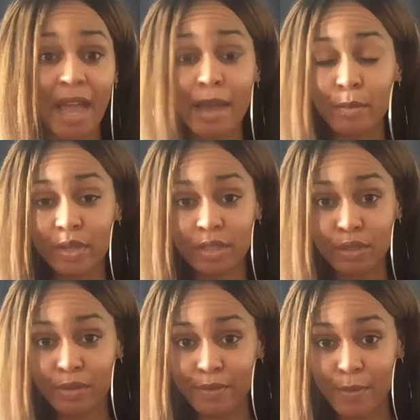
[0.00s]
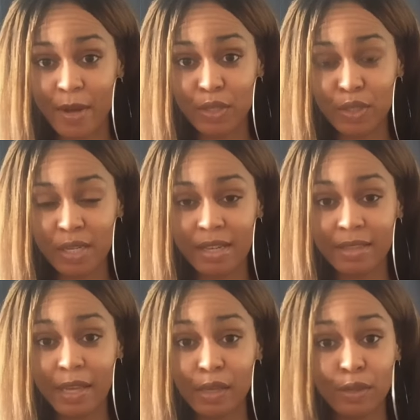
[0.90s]
I appreciate you for watching.
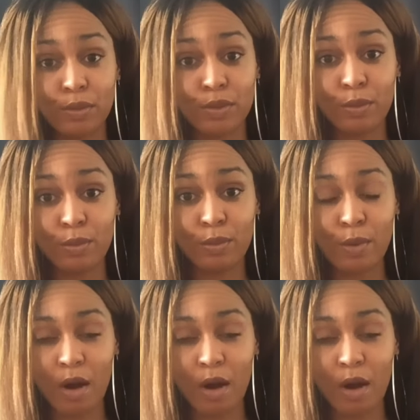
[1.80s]
Thank you to